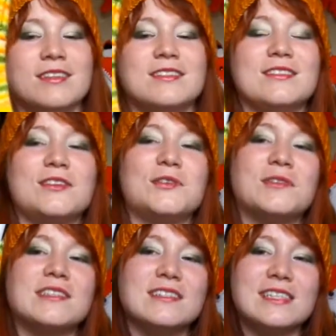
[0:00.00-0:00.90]
So
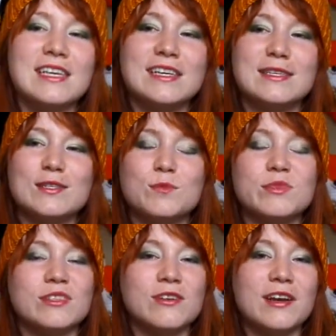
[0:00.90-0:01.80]
this is
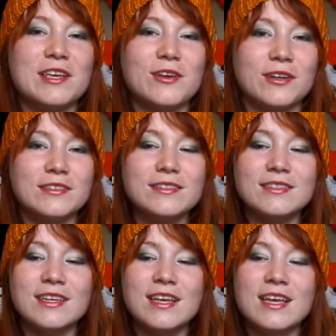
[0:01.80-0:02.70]
Biscotti
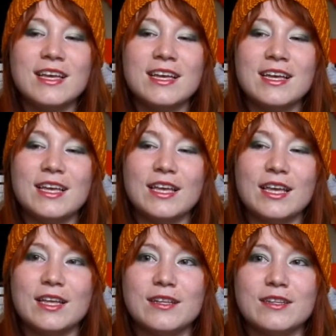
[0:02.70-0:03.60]
Yarns
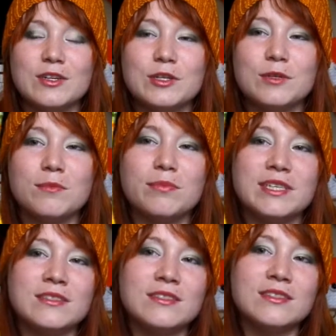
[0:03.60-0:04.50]
and her
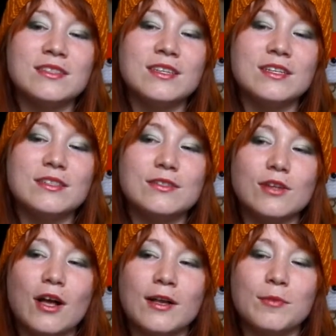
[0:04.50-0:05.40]
Bis
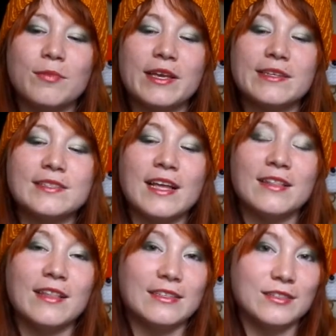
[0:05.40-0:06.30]
sock base,
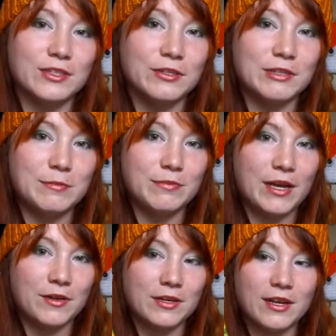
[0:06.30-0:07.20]
and that's the curry
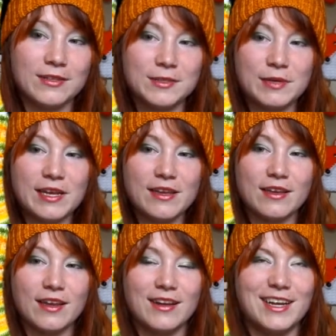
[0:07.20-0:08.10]
powder colorway.
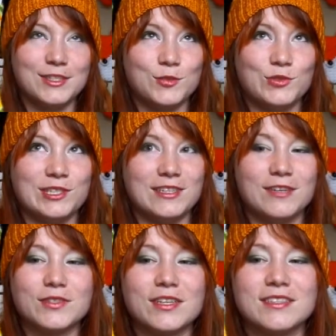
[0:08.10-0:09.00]
And I just really
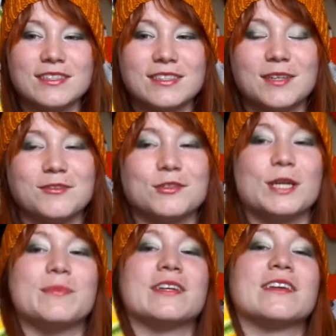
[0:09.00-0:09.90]
love it because it's
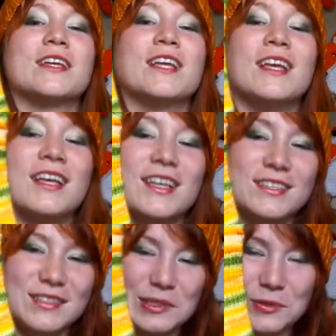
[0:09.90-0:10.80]
self-striping.
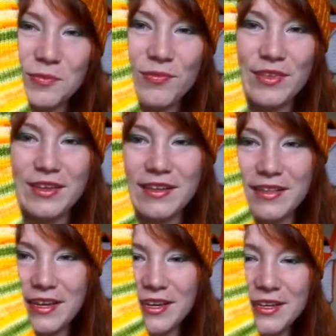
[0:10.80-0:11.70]
So
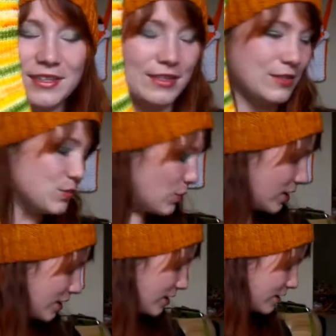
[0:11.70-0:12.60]
there is
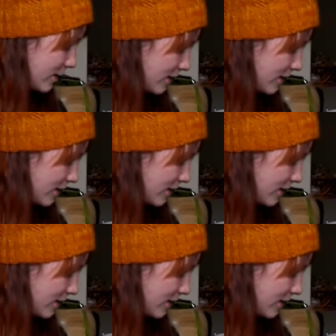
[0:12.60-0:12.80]
one.